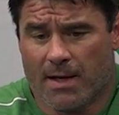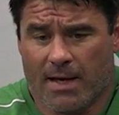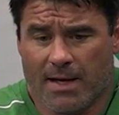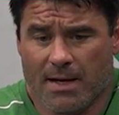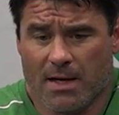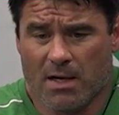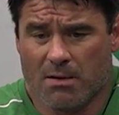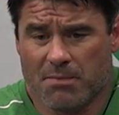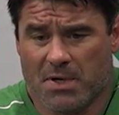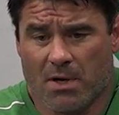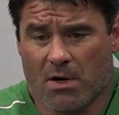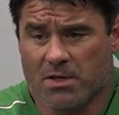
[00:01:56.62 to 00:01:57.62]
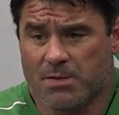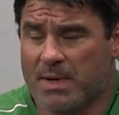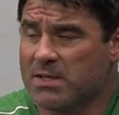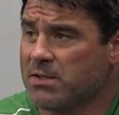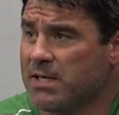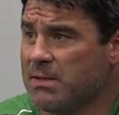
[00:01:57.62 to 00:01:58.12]
And all their
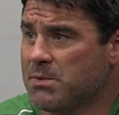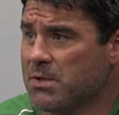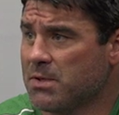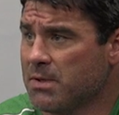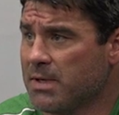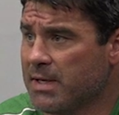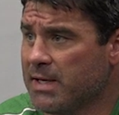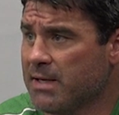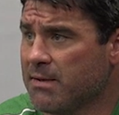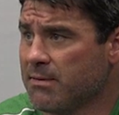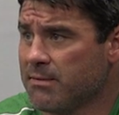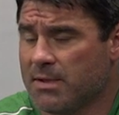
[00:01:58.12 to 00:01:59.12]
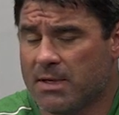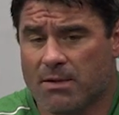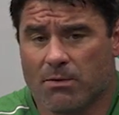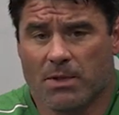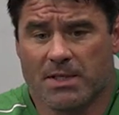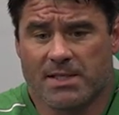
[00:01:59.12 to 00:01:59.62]
special teams are, again,
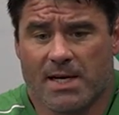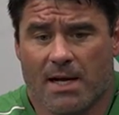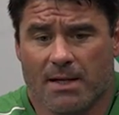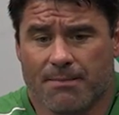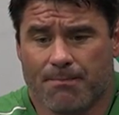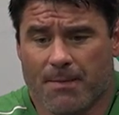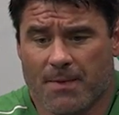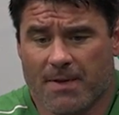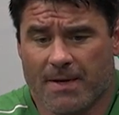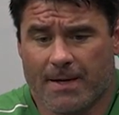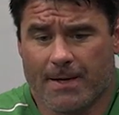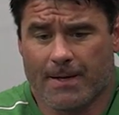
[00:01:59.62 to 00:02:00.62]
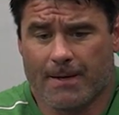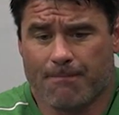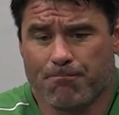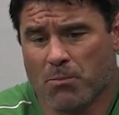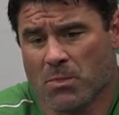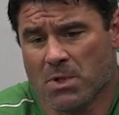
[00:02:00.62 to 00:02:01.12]
really solid. I think,
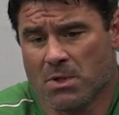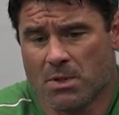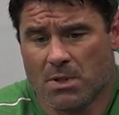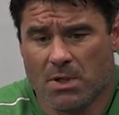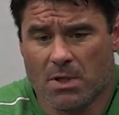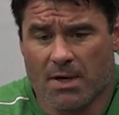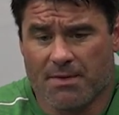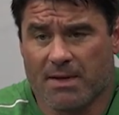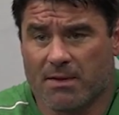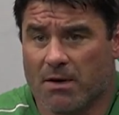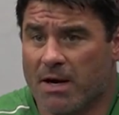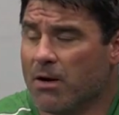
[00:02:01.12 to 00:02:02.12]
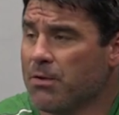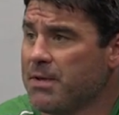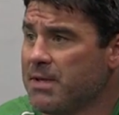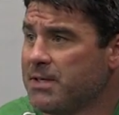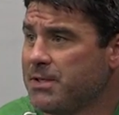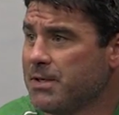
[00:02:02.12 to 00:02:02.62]
I think they're healthy
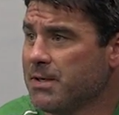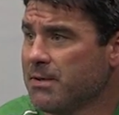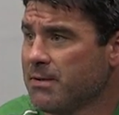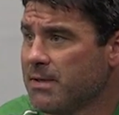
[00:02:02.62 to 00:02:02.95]
this year.